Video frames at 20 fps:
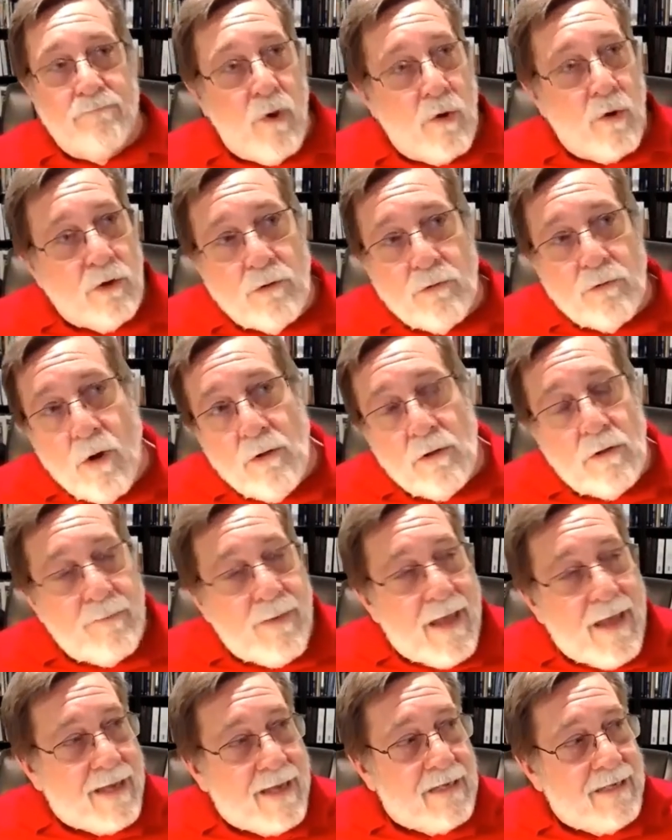Motorola
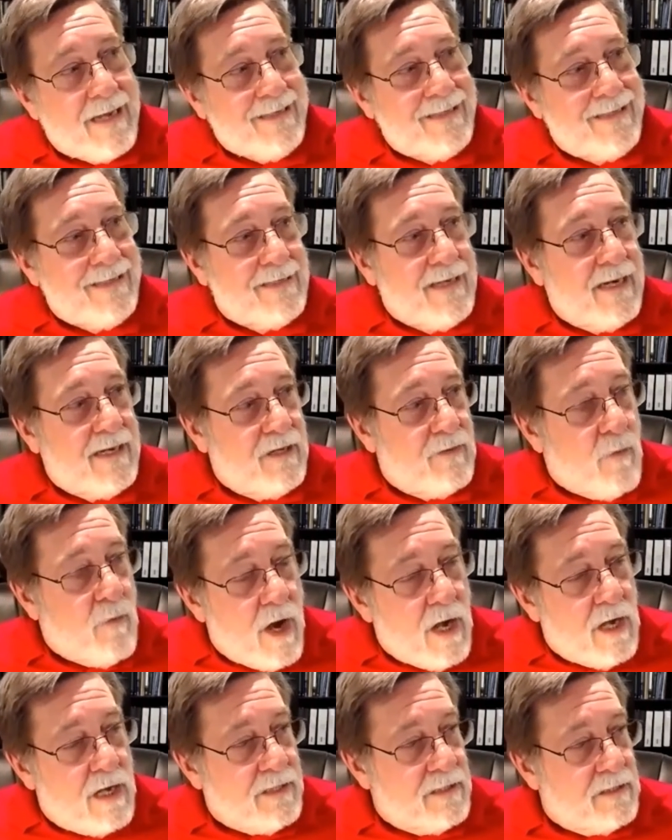back in
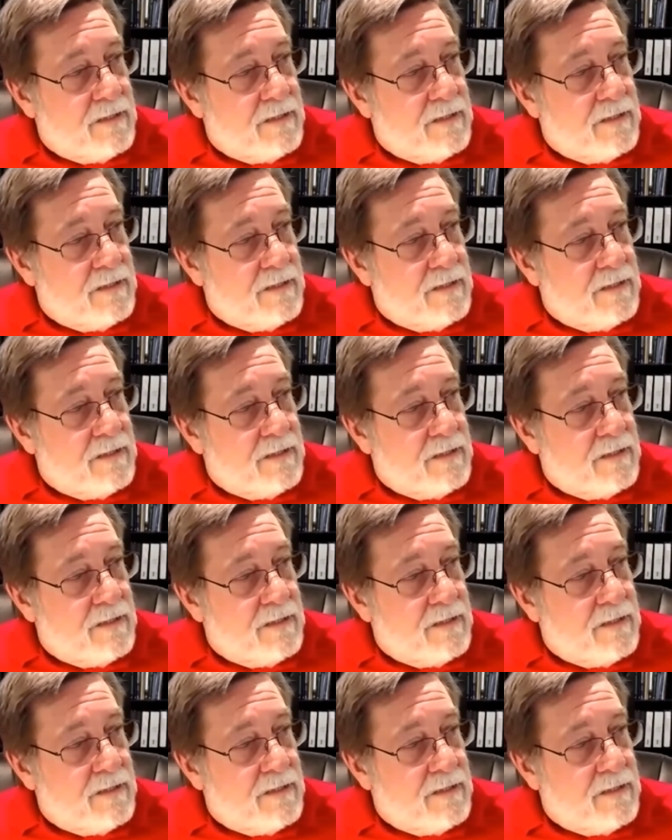1981.